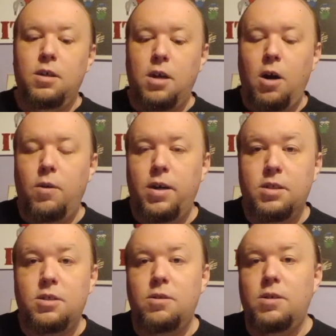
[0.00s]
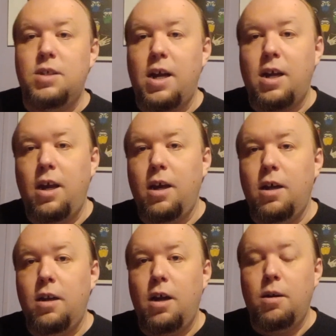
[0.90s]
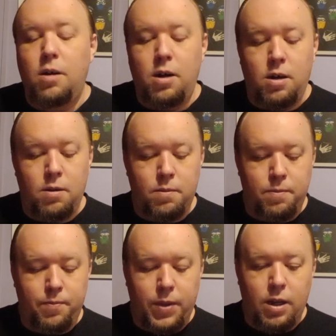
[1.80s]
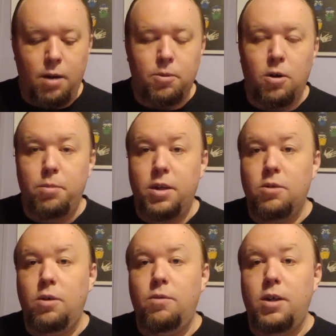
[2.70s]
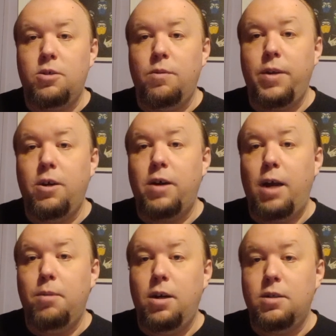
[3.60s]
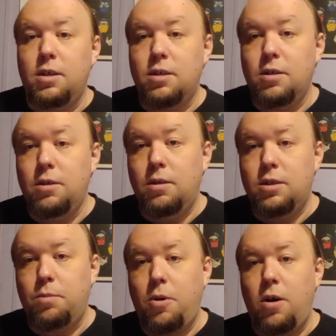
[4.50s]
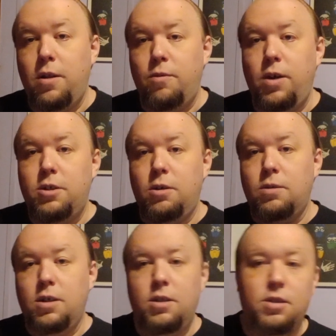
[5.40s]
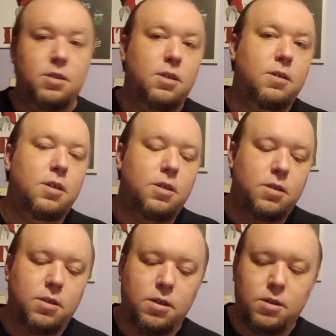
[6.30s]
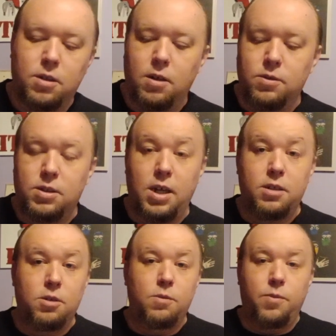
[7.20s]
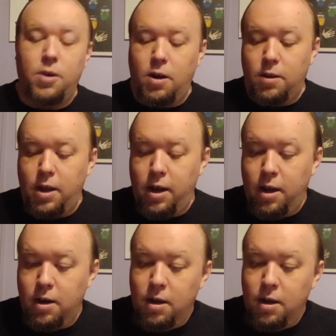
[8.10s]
Oh, and as soon as I can, I'm going to be doing retro video game hunting too as a part of the Retro Goodness series. So stay tuned for all that.